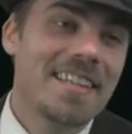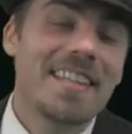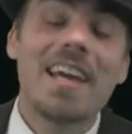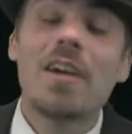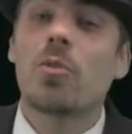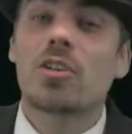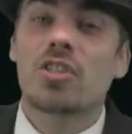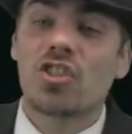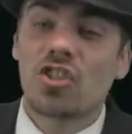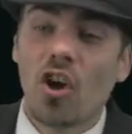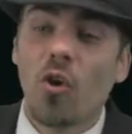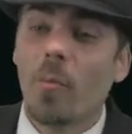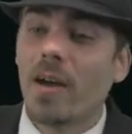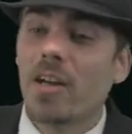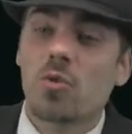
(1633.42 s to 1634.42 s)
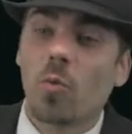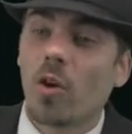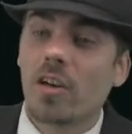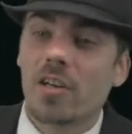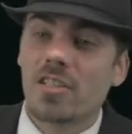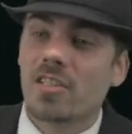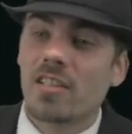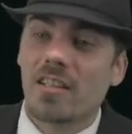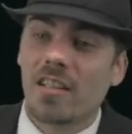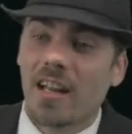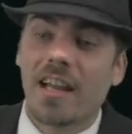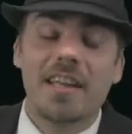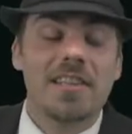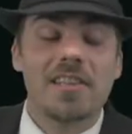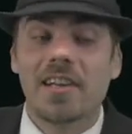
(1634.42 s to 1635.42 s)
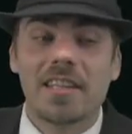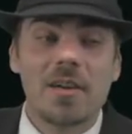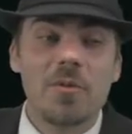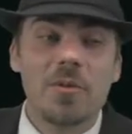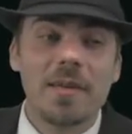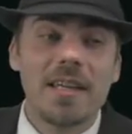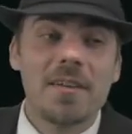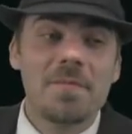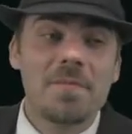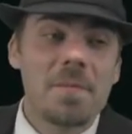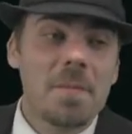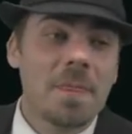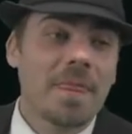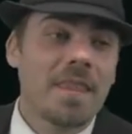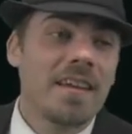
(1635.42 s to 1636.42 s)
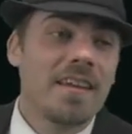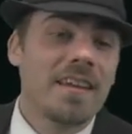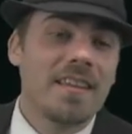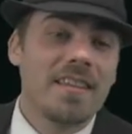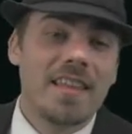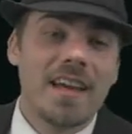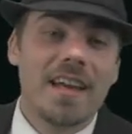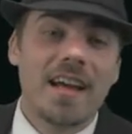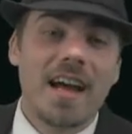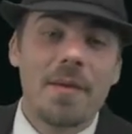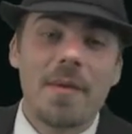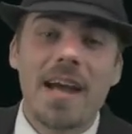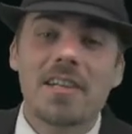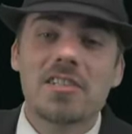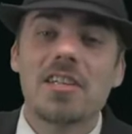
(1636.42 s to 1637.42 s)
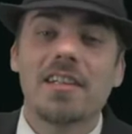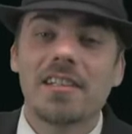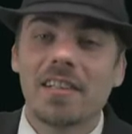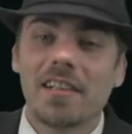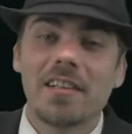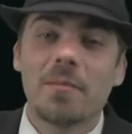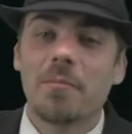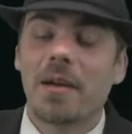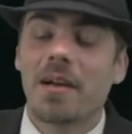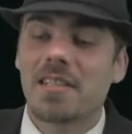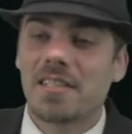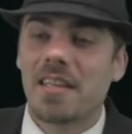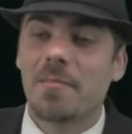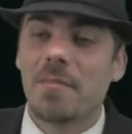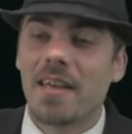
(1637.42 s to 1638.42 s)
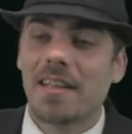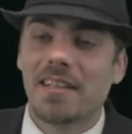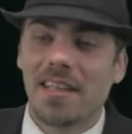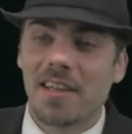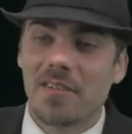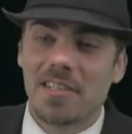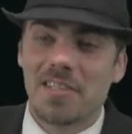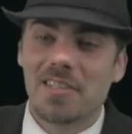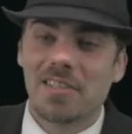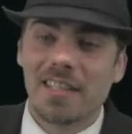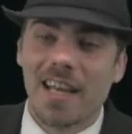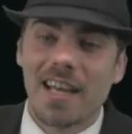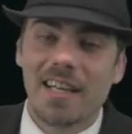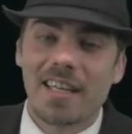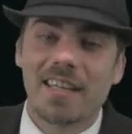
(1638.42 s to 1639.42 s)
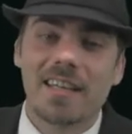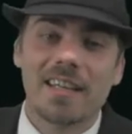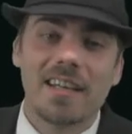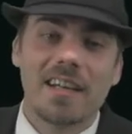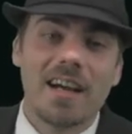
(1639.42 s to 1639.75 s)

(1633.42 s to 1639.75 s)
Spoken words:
They were so much worse than I had thought they would be that I'm actually a little embarrassed they made it in the original deck.